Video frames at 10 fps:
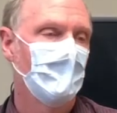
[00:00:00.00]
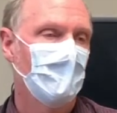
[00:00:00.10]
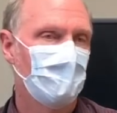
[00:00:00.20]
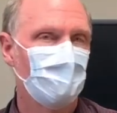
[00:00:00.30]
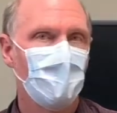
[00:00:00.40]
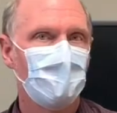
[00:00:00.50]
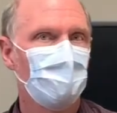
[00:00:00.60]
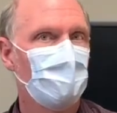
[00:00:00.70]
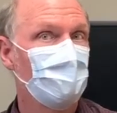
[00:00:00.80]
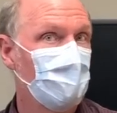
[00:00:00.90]
In fact,
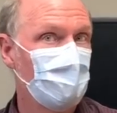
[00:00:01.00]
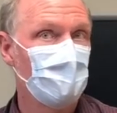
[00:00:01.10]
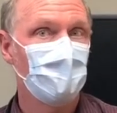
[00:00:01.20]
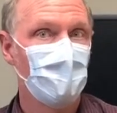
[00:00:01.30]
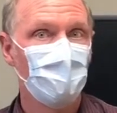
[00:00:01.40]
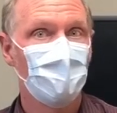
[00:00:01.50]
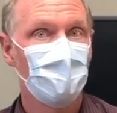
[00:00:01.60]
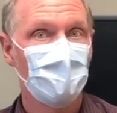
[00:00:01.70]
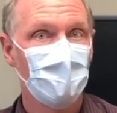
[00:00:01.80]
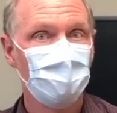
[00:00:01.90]
we've even done that with our
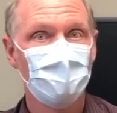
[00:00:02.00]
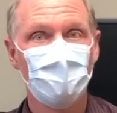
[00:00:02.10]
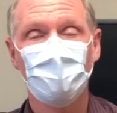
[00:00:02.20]
testing.